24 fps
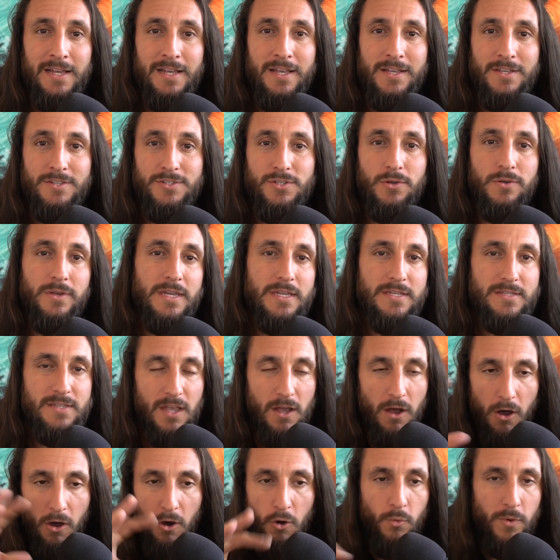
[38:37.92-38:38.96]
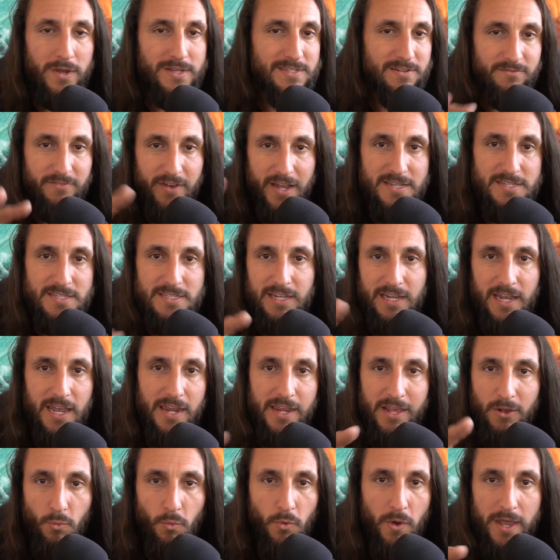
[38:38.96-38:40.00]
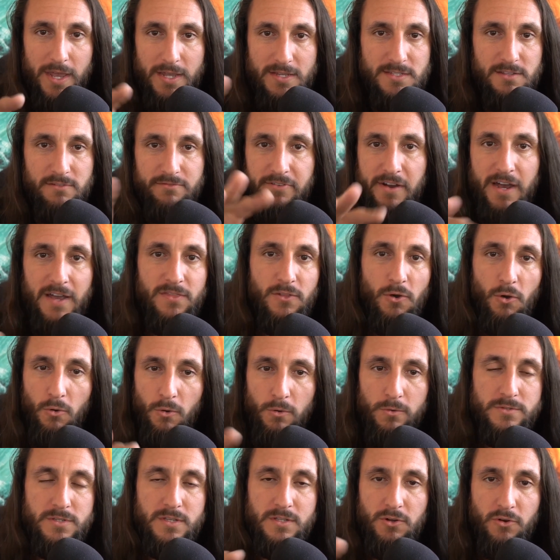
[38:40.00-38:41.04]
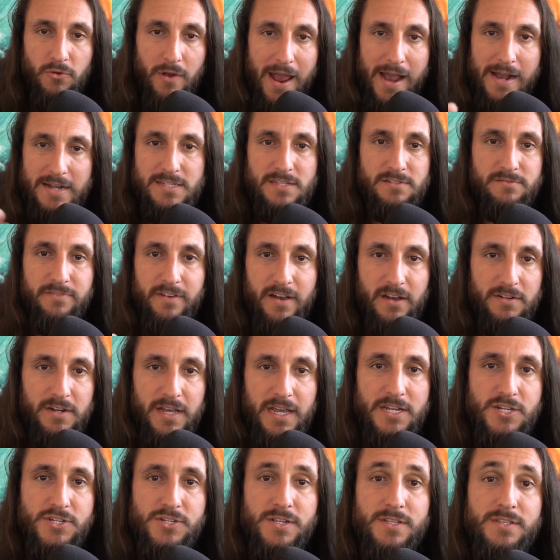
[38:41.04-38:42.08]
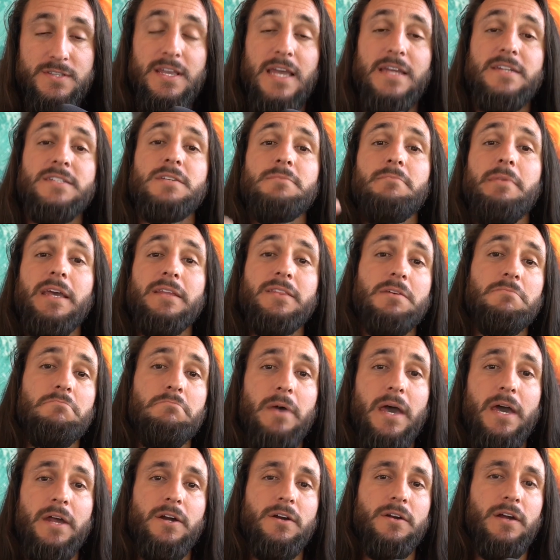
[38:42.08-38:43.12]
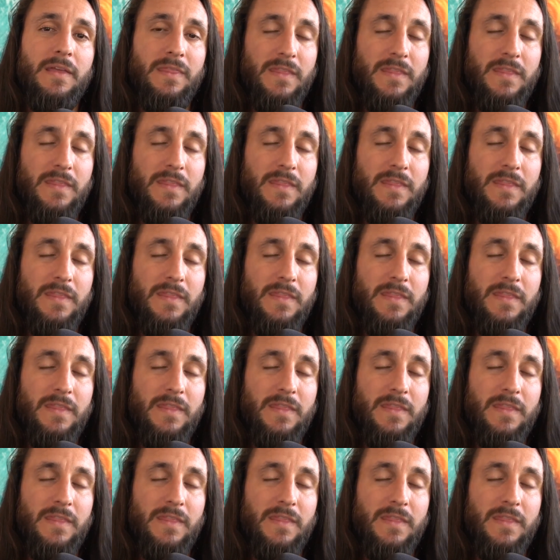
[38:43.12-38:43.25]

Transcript: So he's always investigating ways to find the holes and cracks and foundations and to make them better.